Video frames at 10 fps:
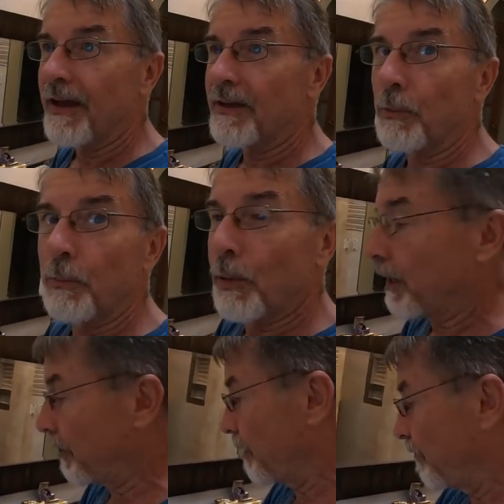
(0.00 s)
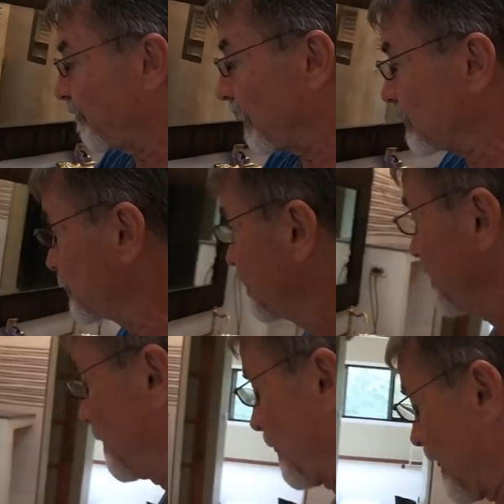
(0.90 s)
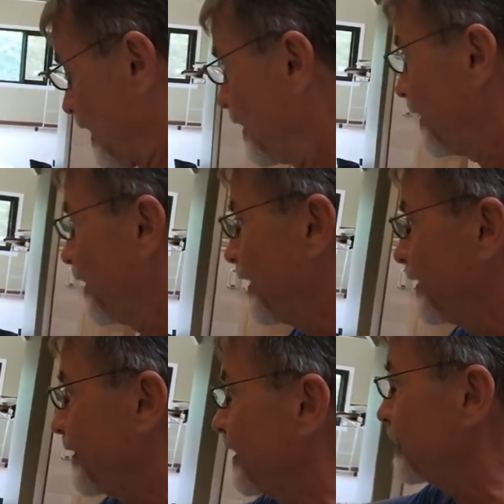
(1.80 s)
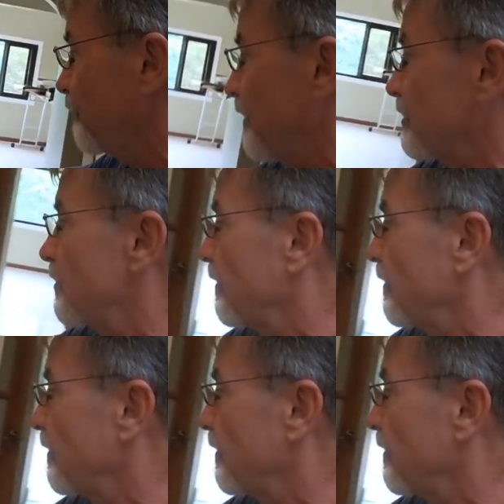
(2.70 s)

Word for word: to put the fixture, uh, this fixture